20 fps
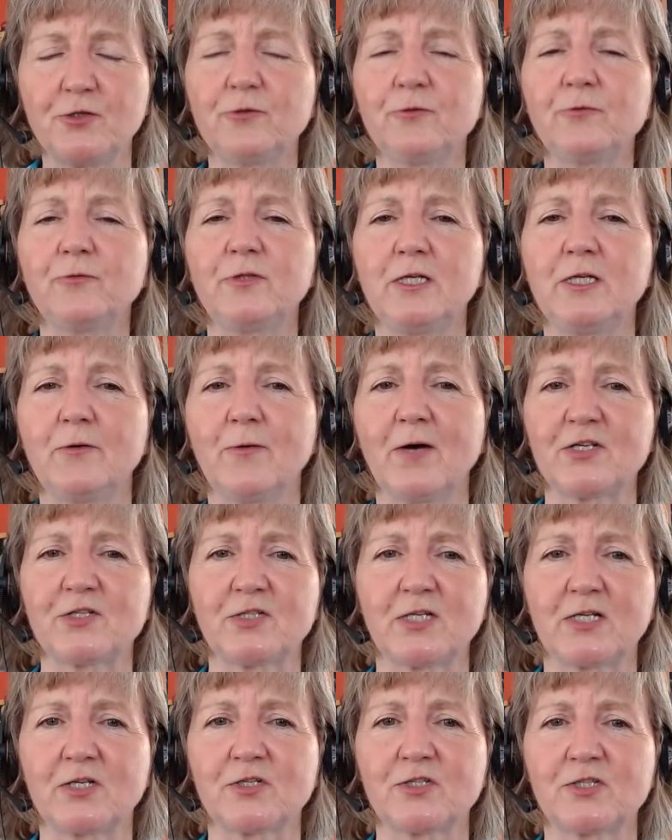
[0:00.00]
two
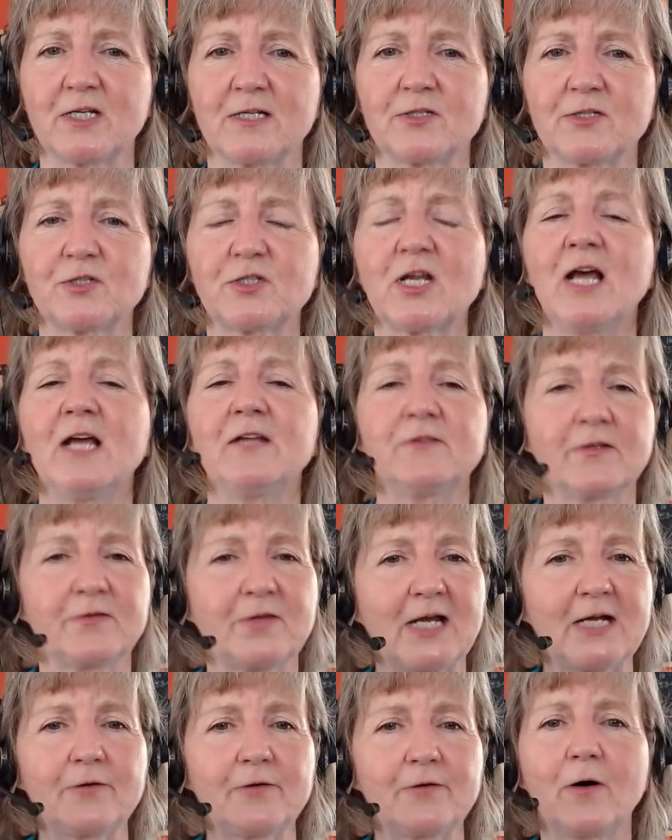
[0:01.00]
U.S. citizens that
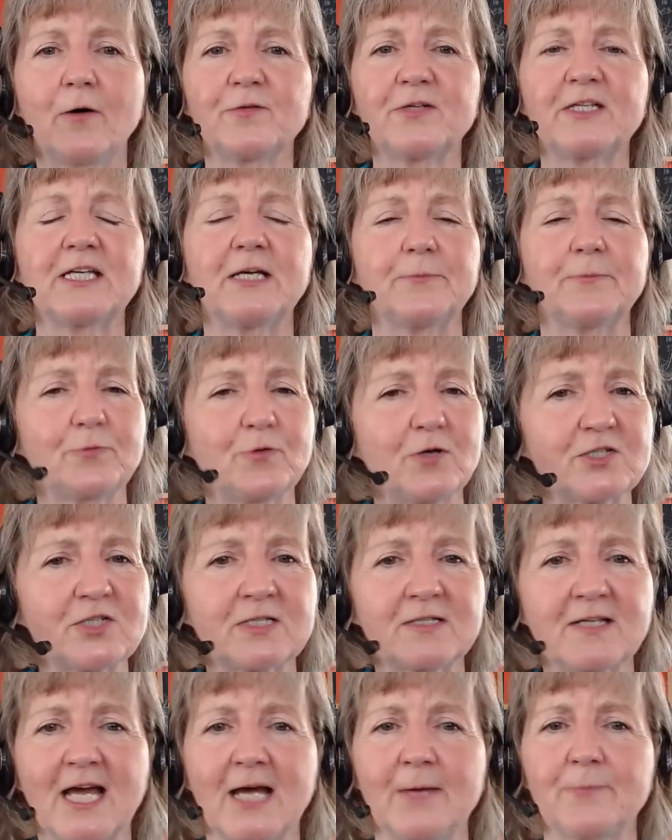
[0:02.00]
they are holding in
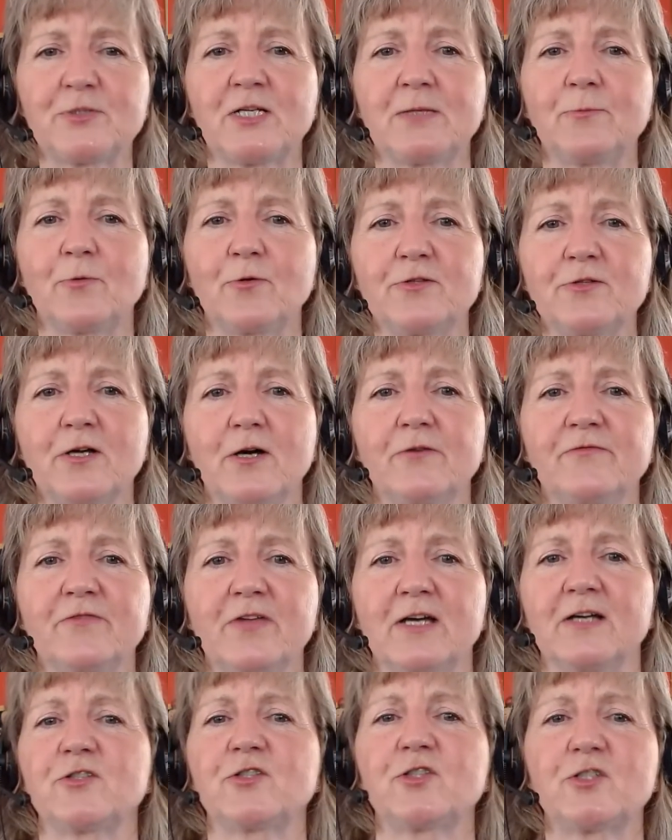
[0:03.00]
prison camps in
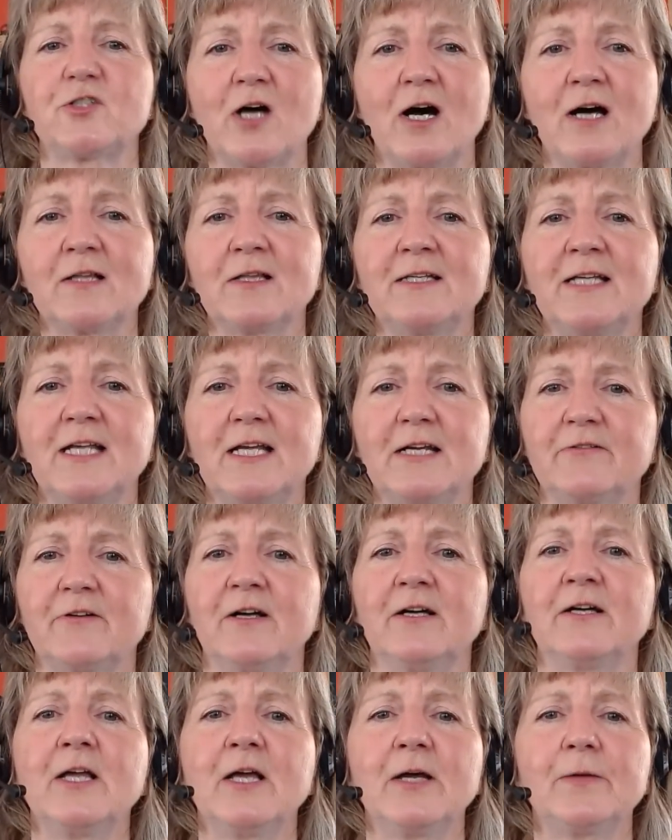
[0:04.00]
Mordovia, Stalin
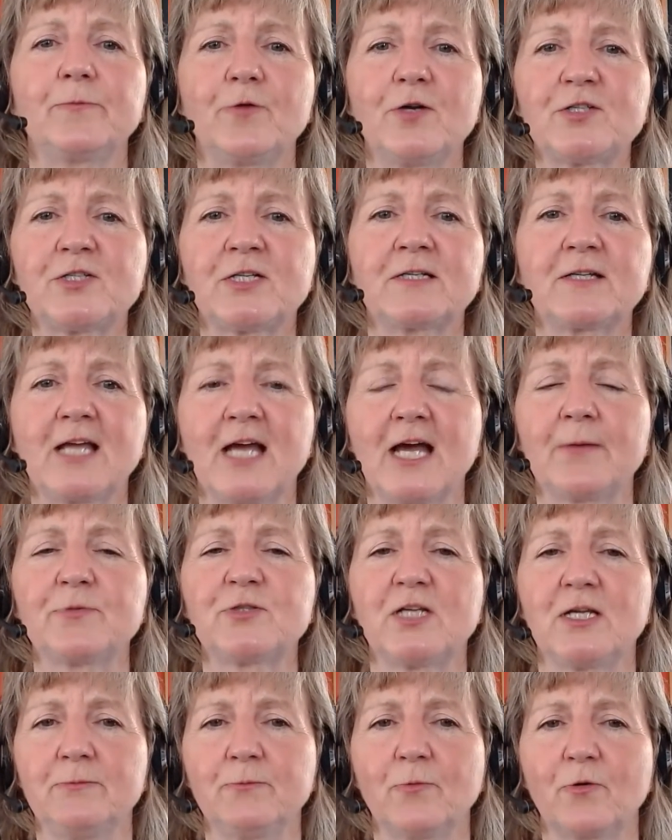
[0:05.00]
era prison
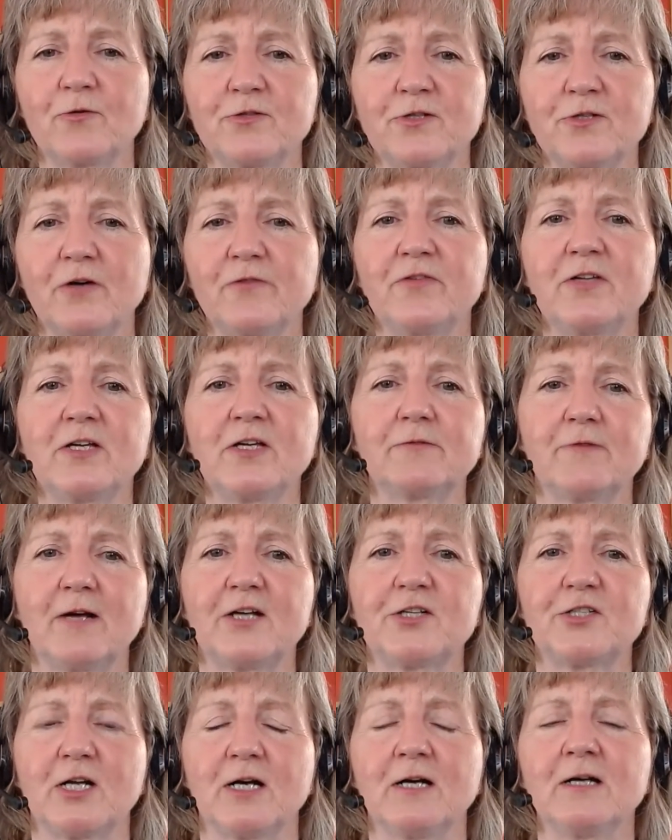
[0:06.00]
camps in Mordovia,
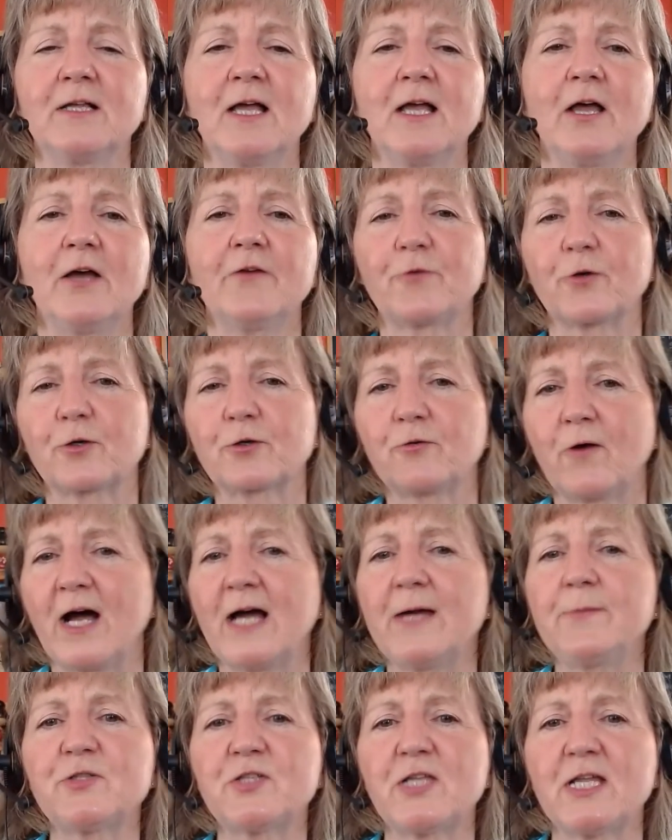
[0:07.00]
Russia, for
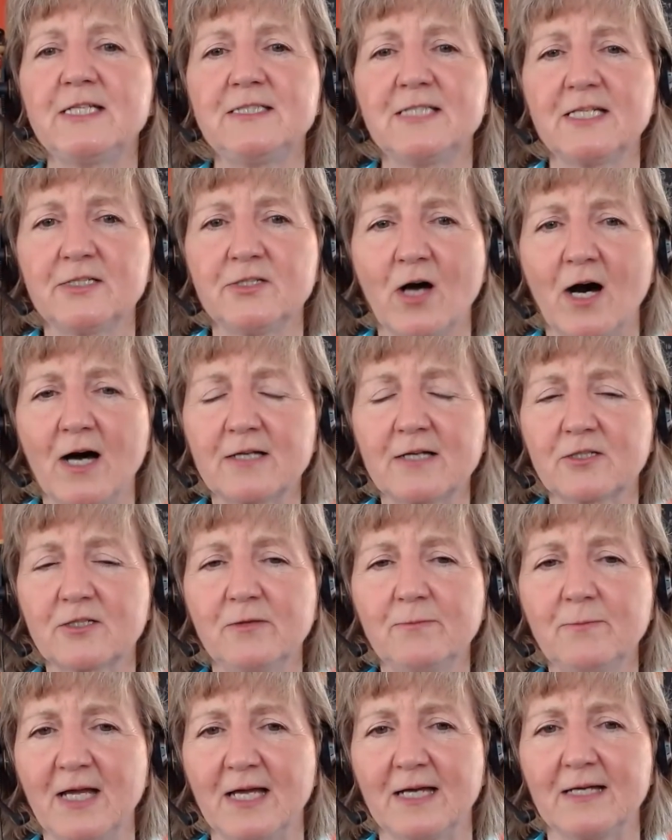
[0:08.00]
crimes they did not
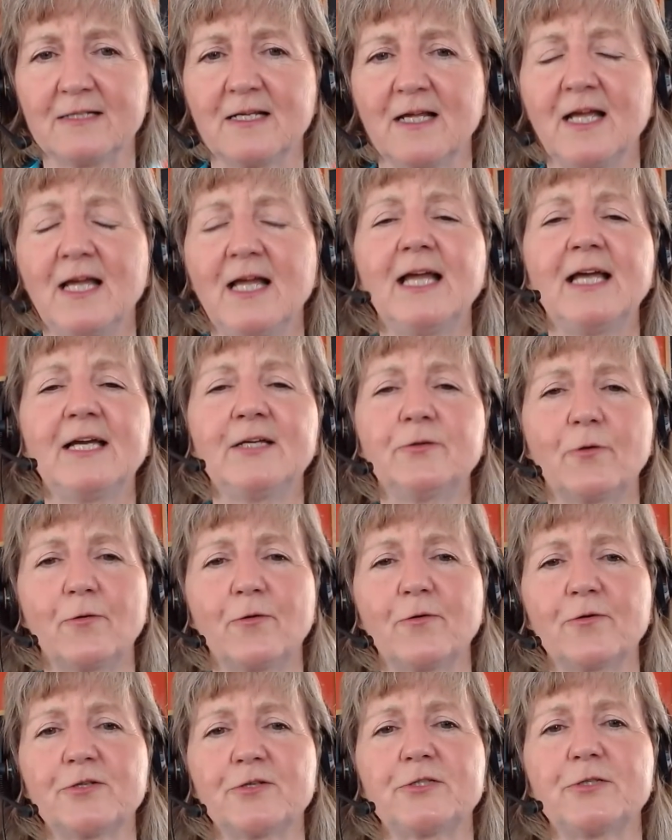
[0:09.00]
commit in
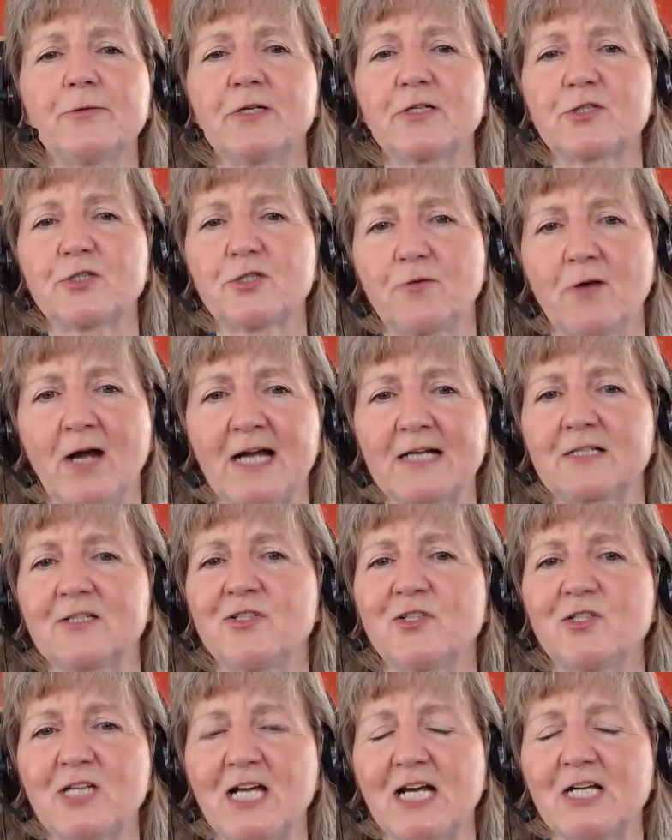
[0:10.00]
order to extract
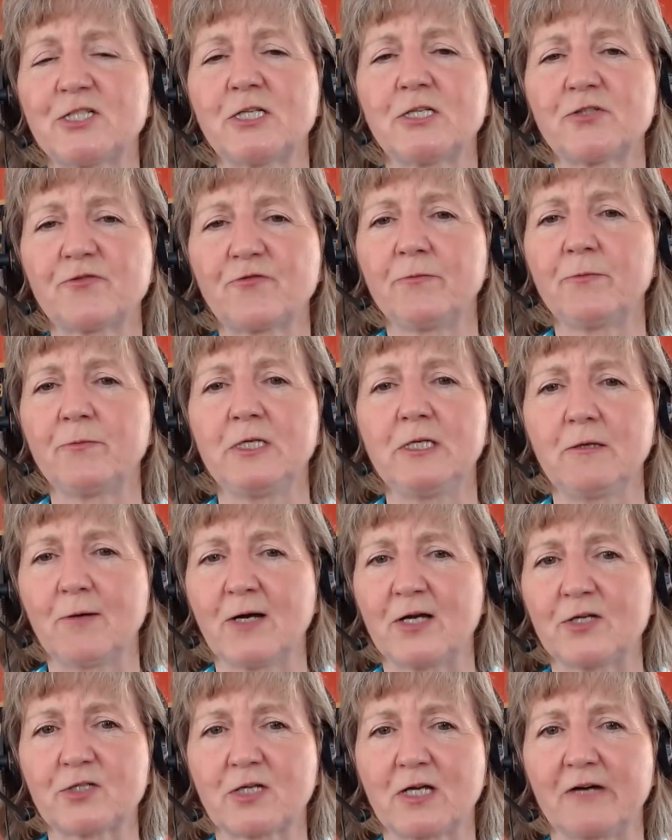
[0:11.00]
concessions from the
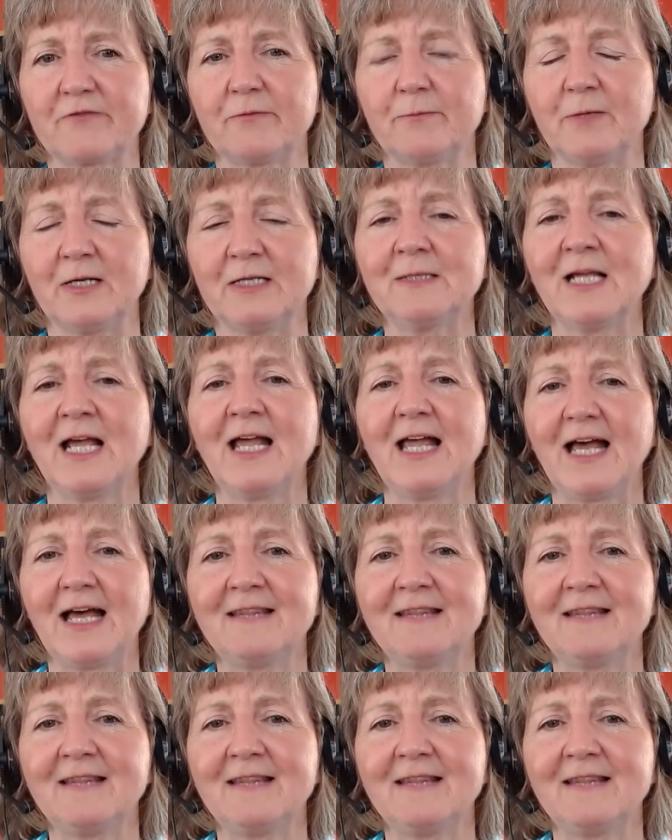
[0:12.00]
U.S. government.